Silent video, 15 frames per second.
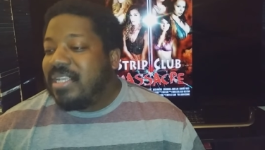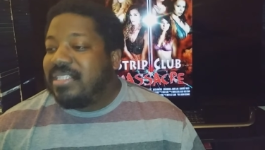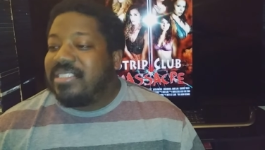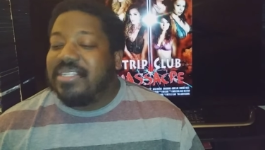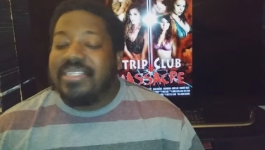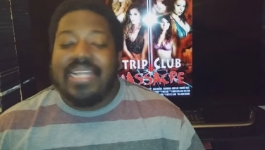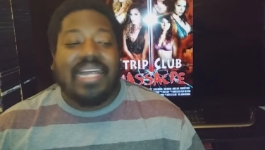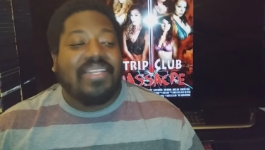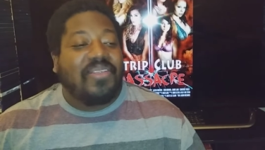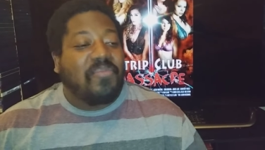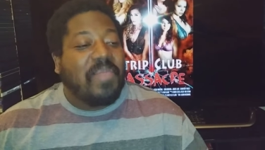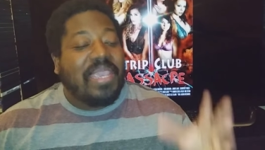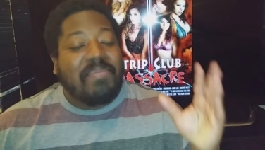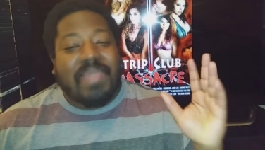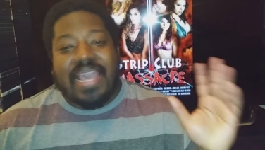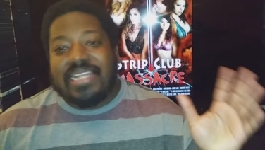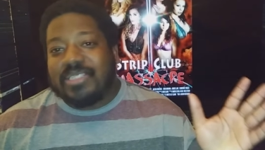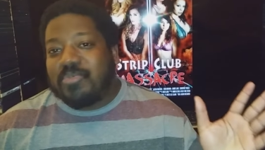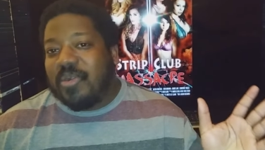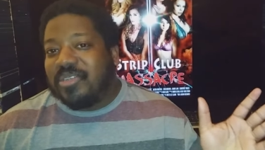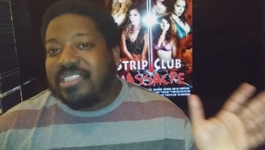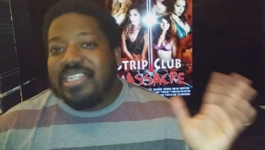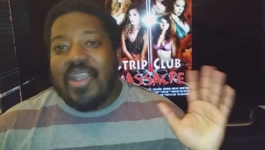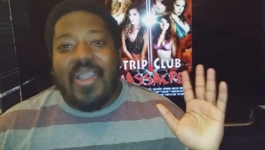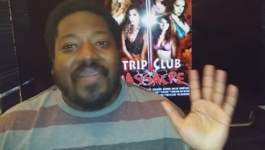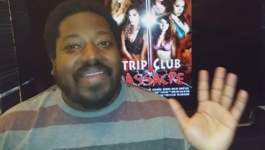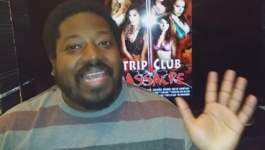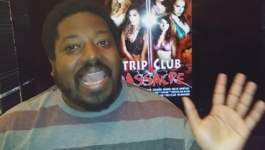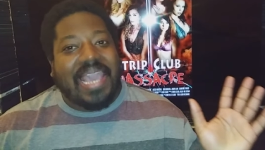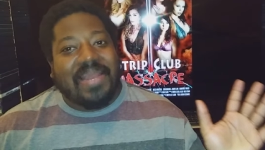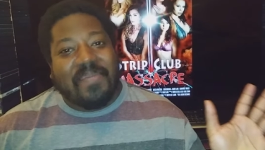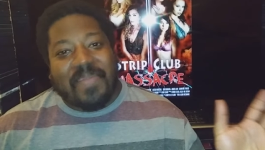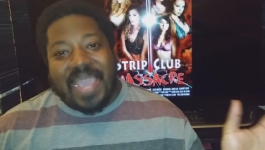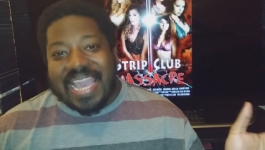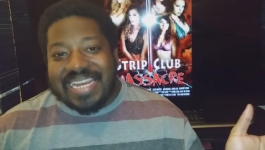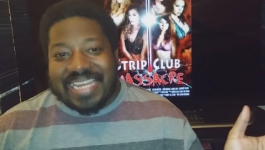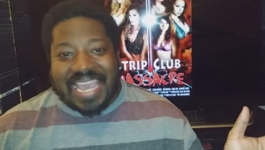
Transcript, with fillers: so not to make matters worse, she already had a bad